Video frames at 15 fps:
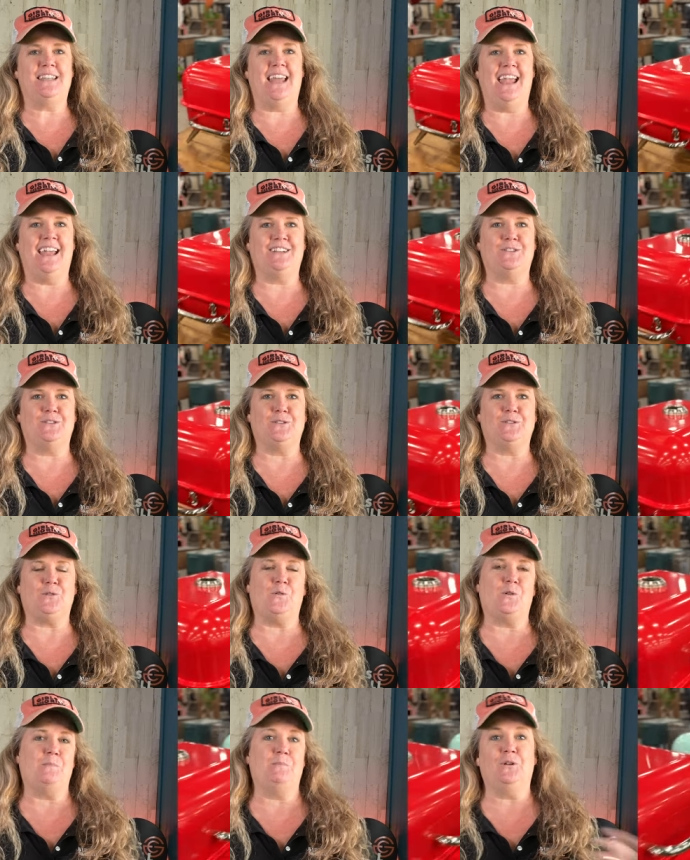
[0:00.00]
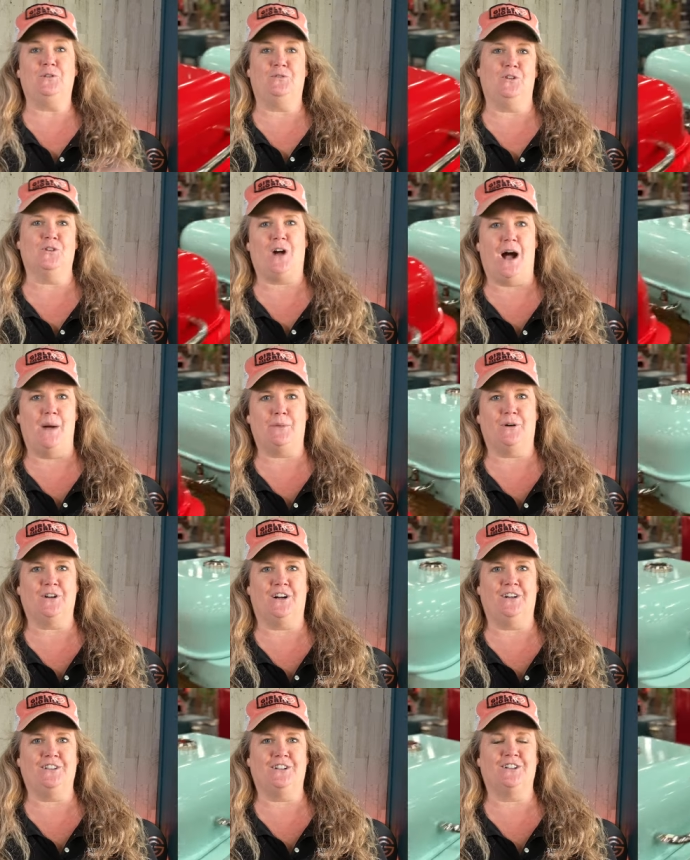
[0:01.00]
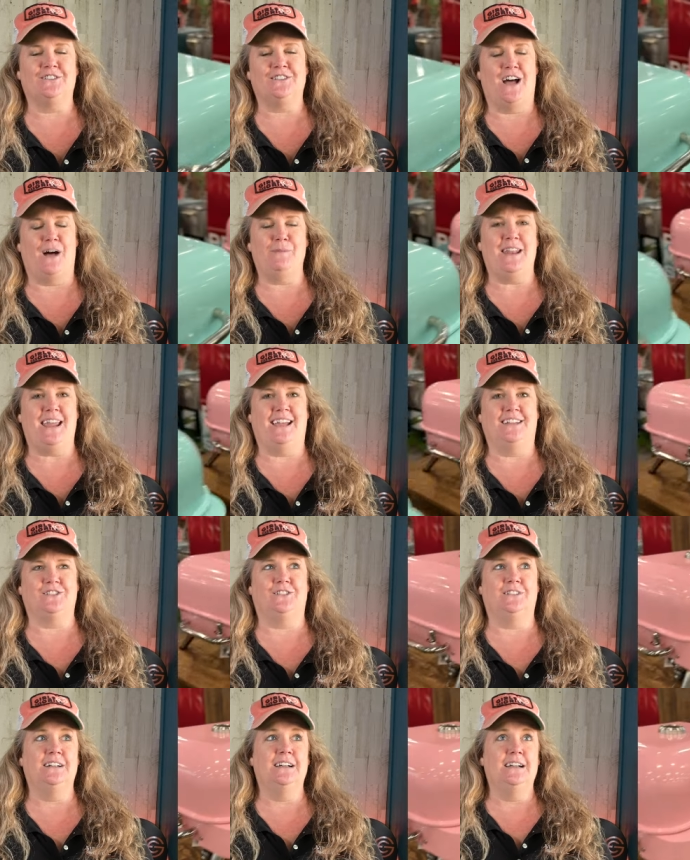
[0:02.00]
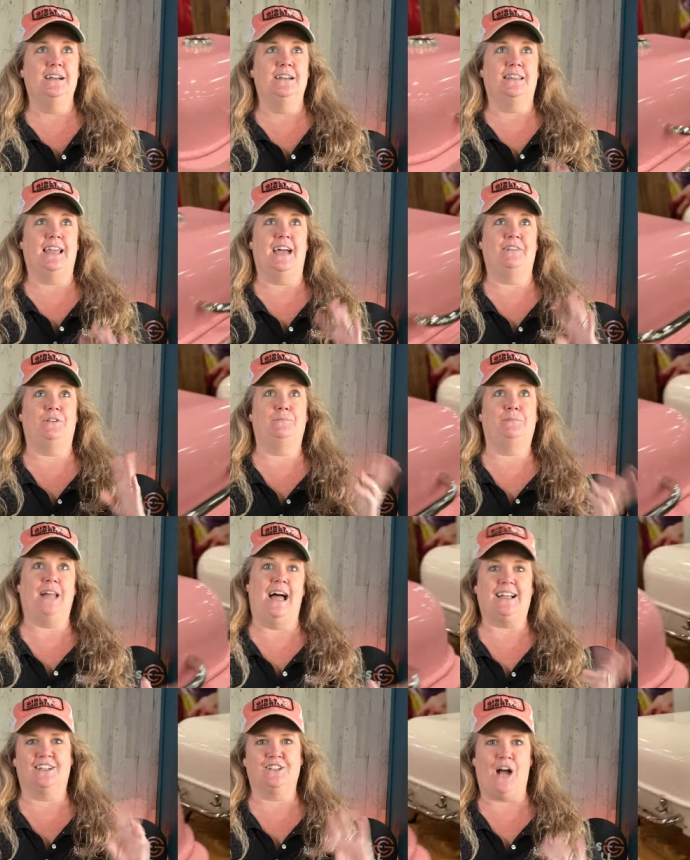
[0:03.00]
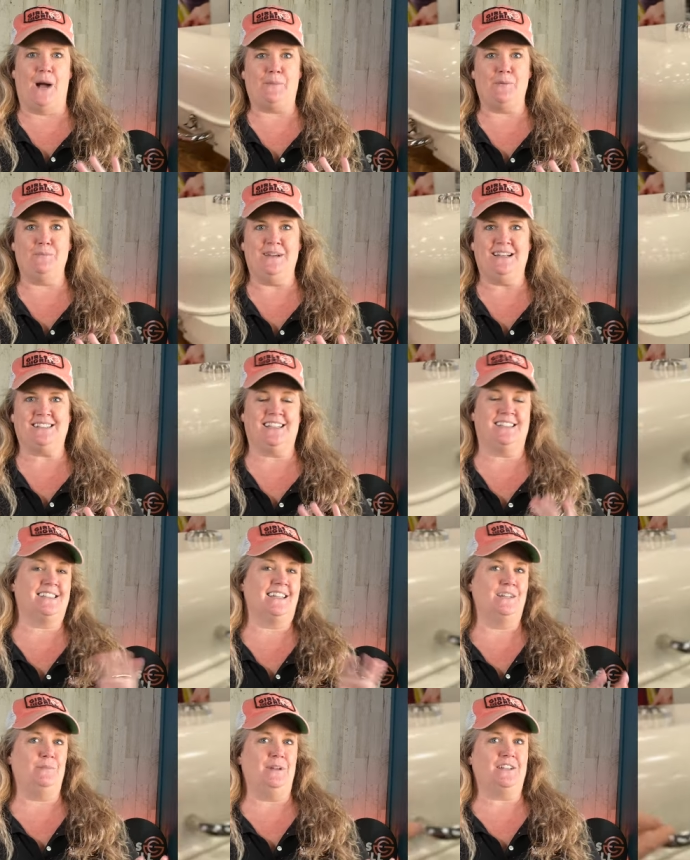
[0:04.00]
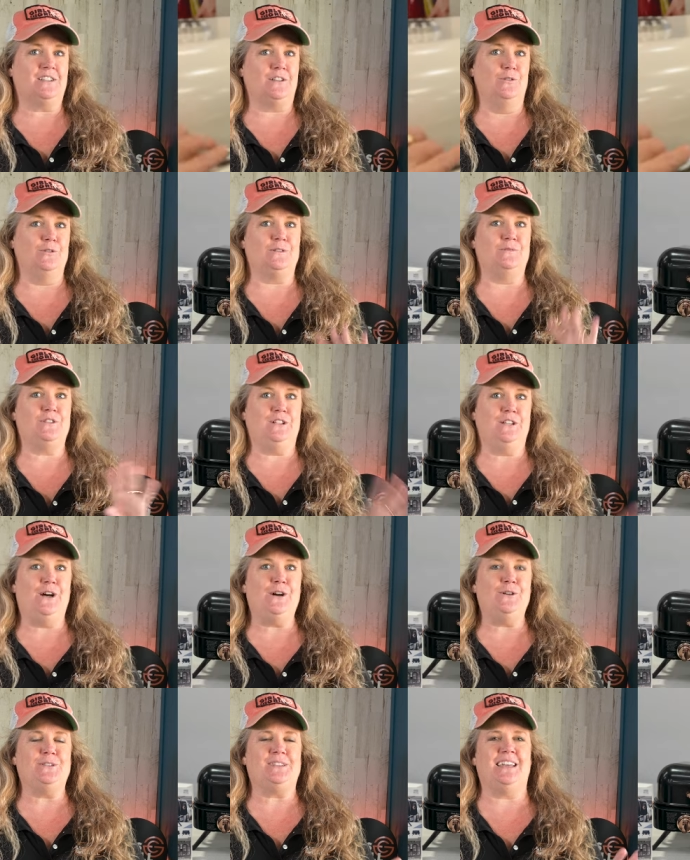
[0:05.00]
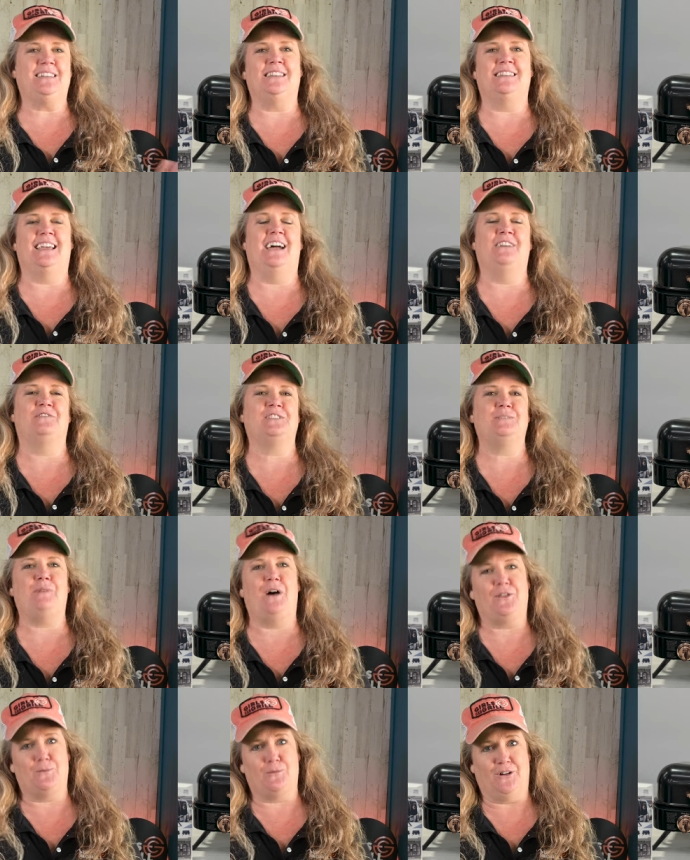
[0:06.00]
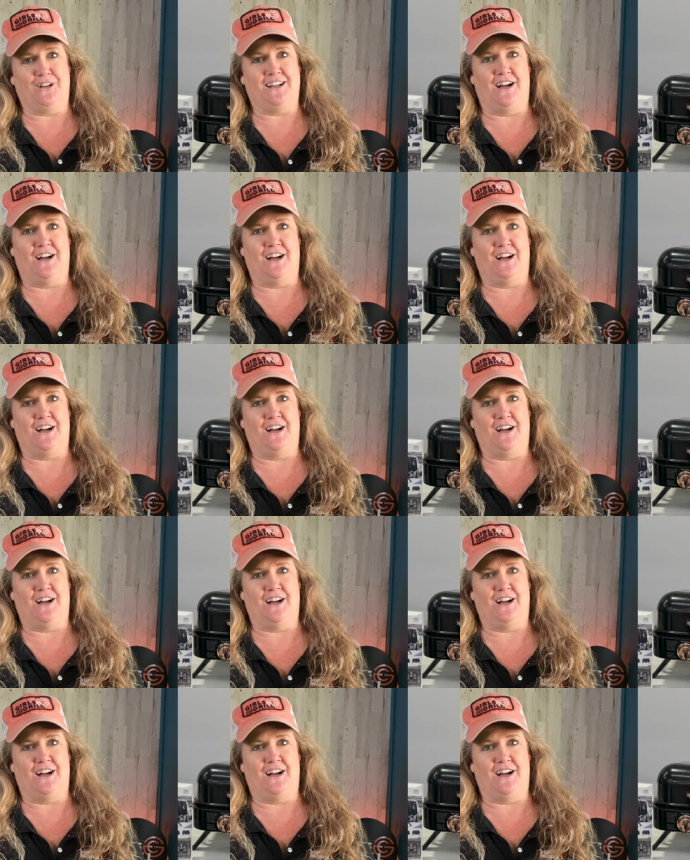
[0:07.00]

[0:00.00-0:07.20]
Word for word: and handles or a beautiful copper color knob and handle. They have a black and copper mix that's going to be exclusive to Lowe's, and then they have some other pretty